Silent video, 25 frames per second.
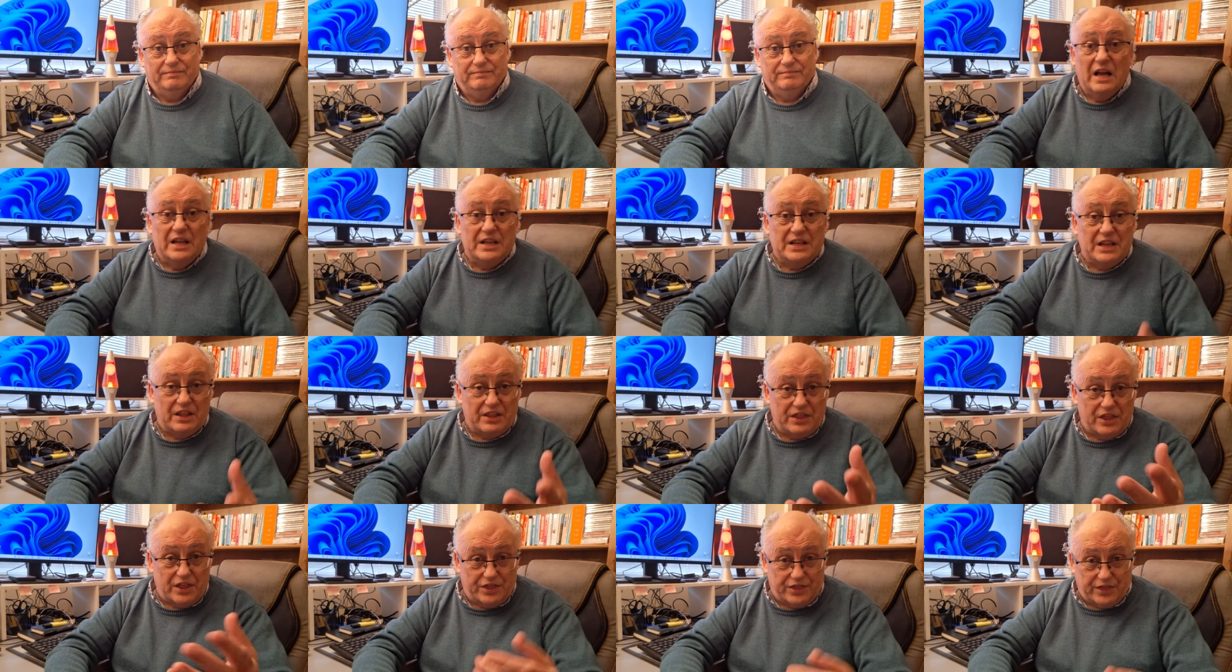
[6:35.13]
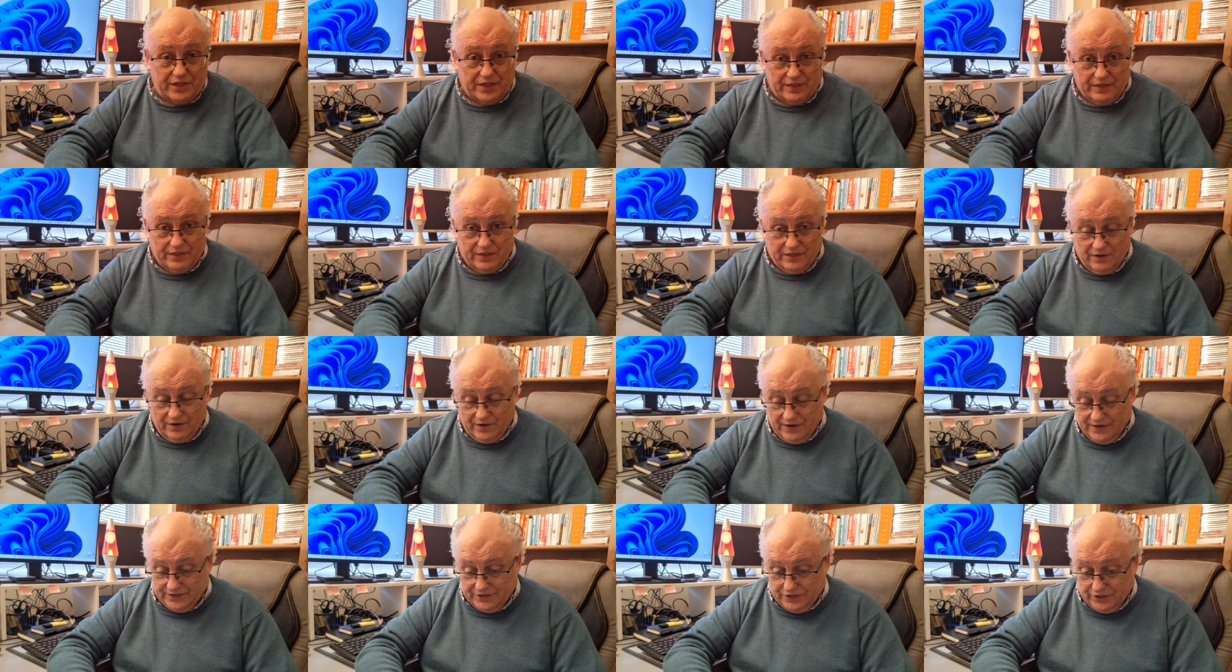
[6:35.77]
Another thing that
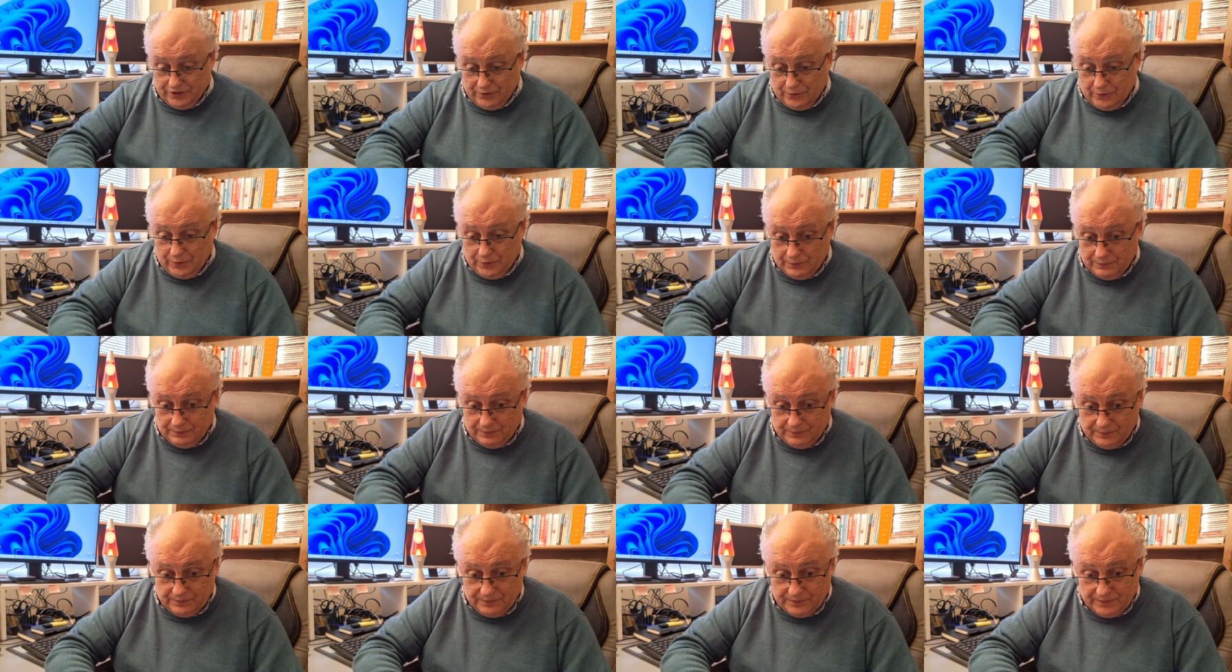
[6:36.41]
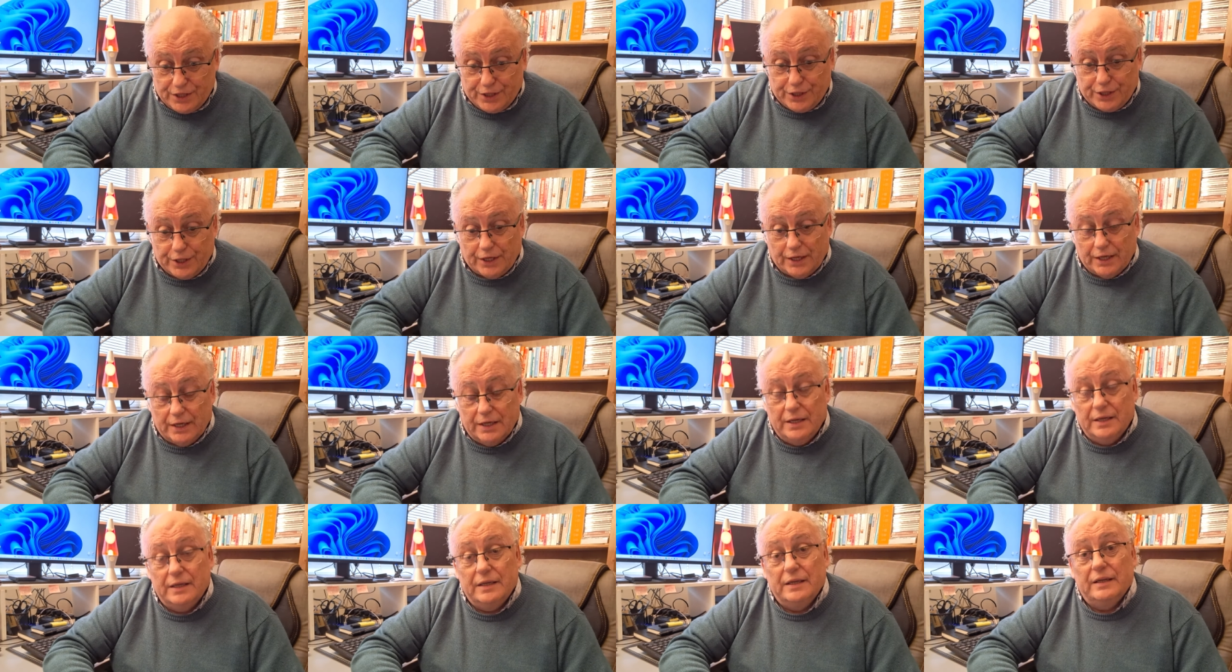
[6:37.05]
I do
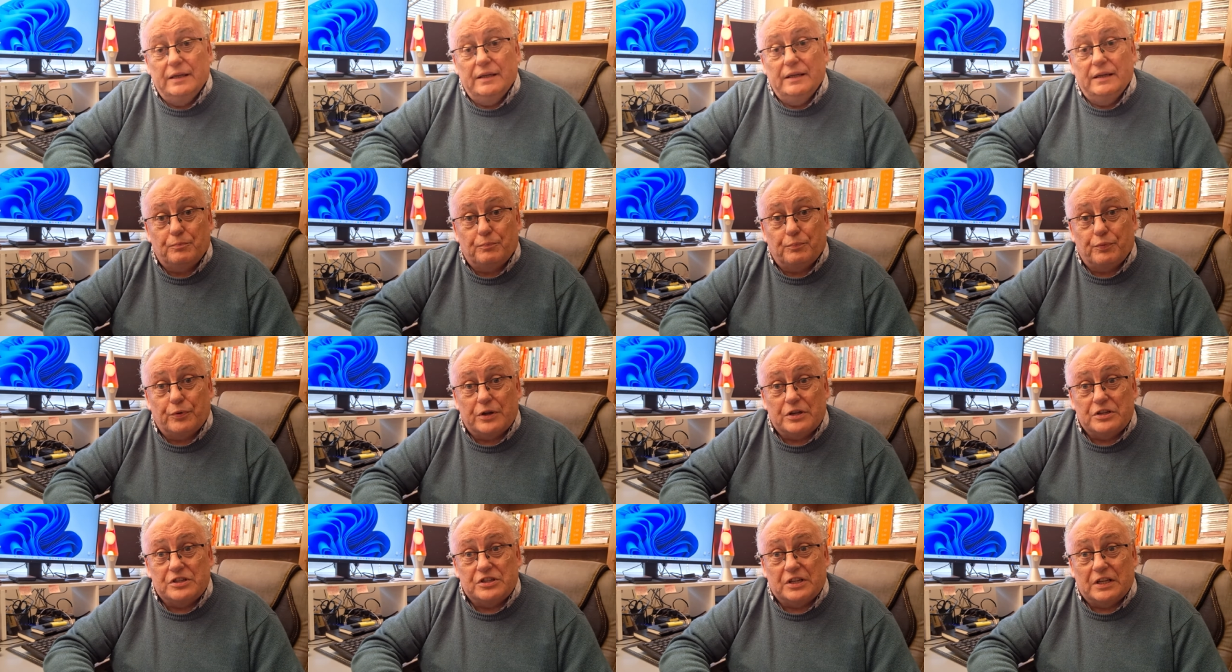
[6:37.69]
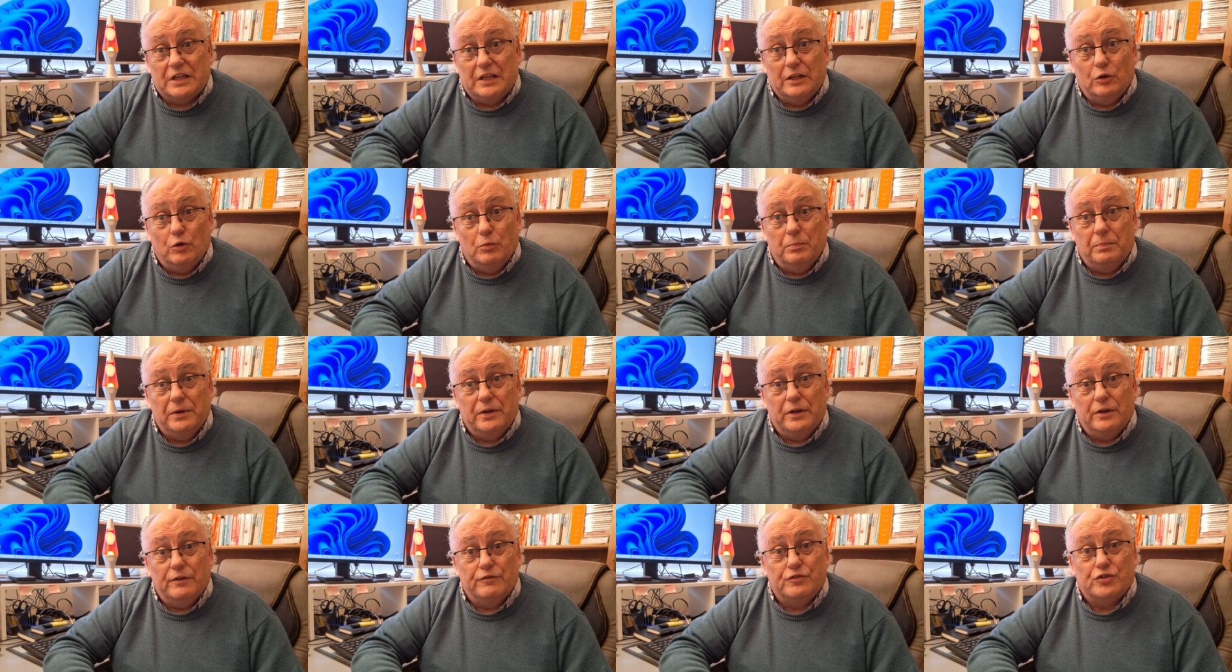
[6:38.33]
that brings a little
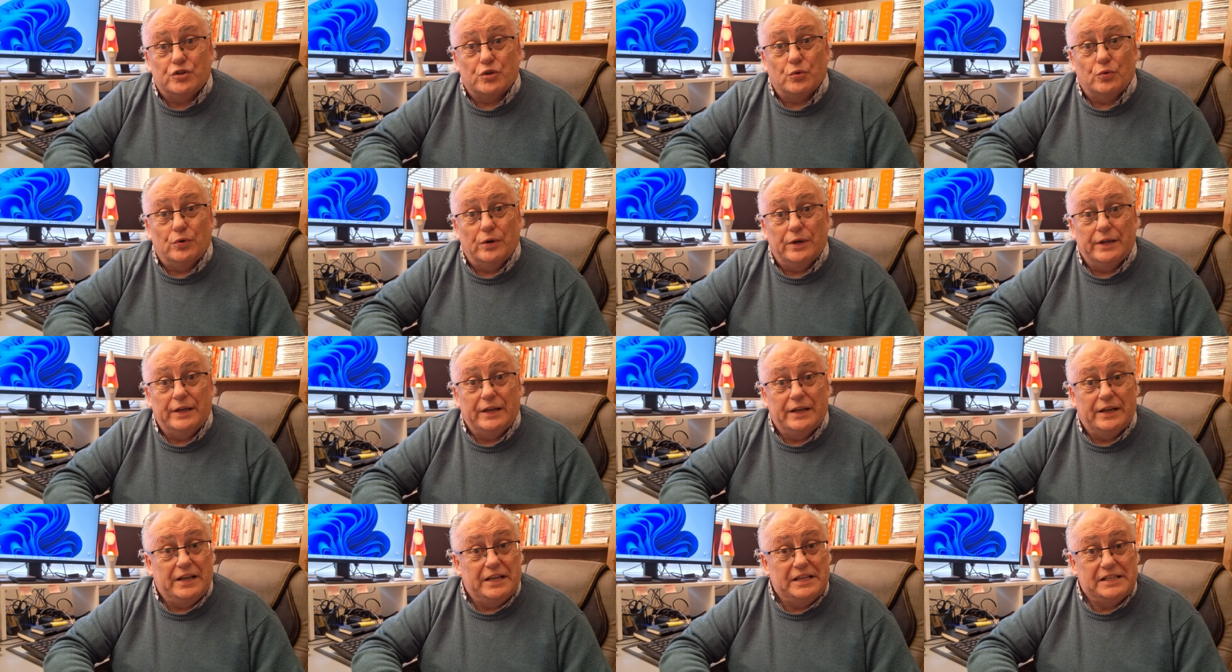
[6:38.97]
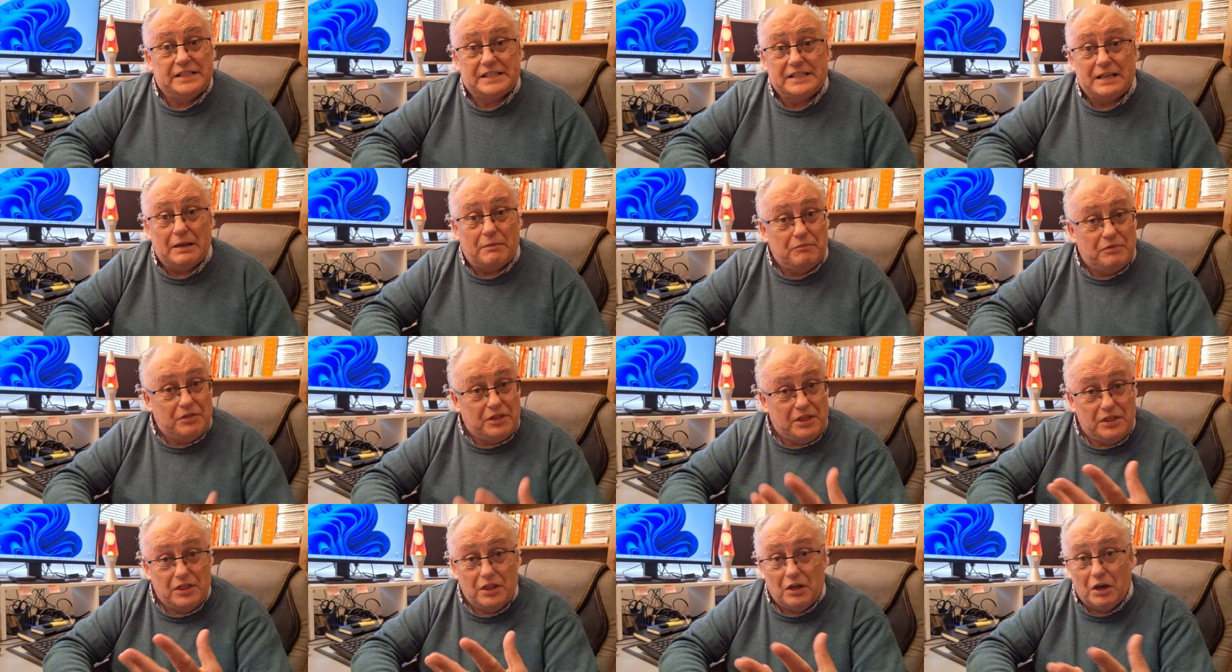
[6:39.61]
bit of joy, and it's
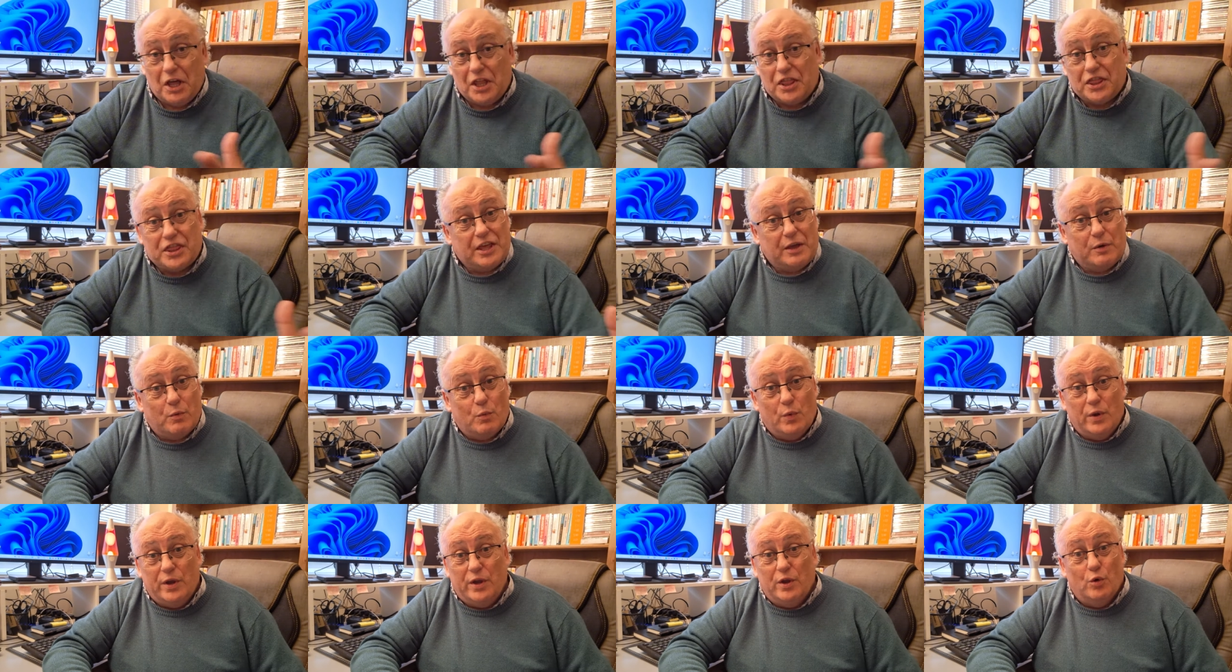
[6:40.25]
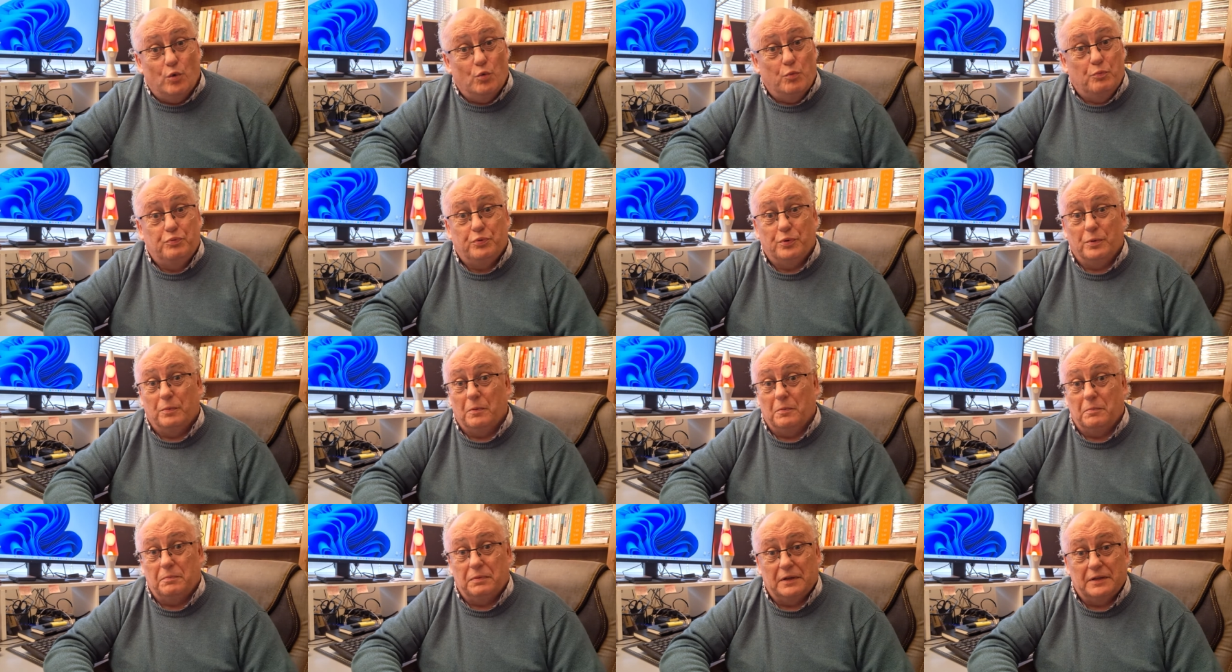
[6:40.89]
something that I think we all
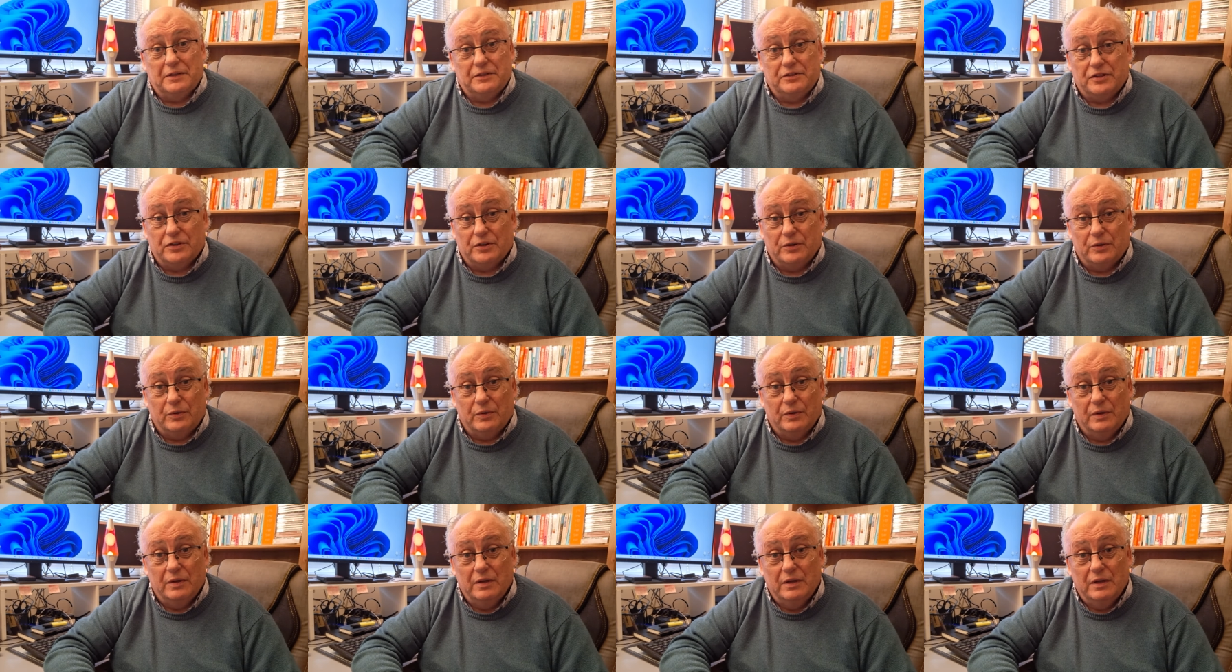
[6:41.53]
probably do,